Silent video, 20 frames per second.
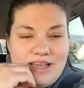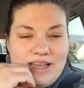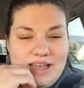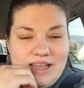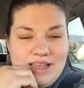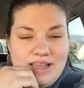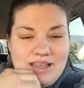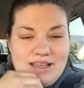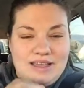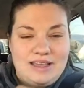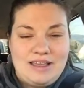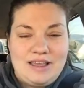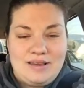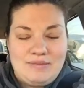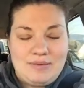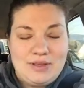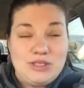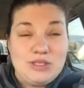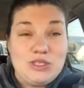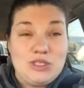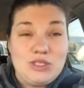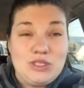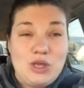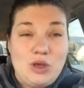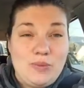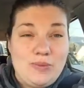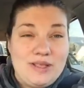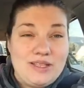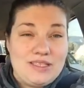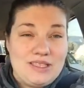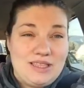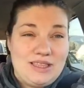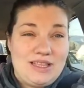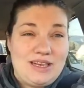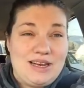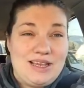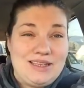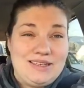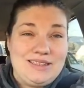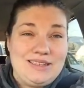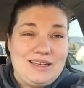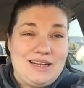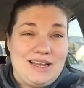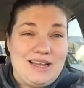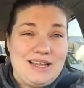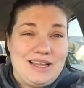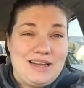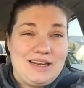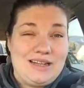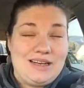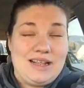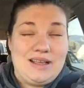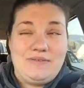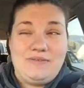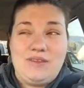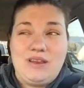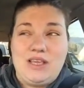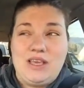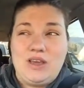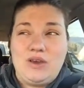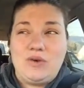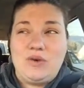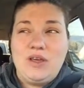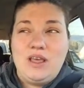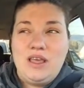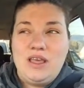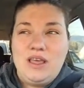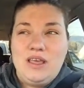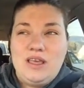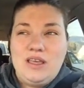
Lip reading: I have been so busy that I did not edit a video